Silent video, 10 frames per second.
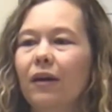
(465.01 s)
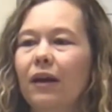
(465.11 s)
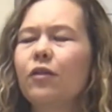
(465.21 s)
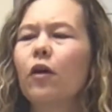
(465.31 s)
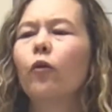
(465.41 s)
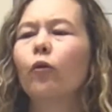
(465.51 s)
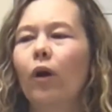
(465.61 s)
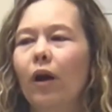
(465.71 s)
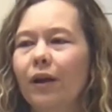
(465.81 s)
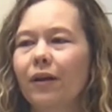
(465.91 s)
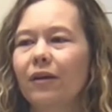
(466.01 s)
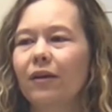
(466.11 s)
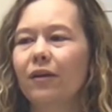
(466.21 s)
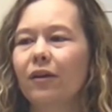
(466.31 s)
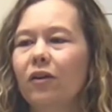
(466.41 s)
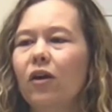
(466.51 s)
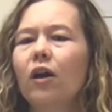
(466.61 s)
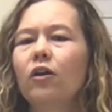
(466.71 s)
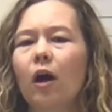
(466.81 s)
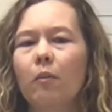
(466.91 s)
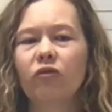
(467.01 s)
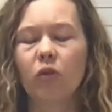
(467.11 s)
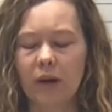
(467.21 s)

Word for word: He's on the run. God comes to him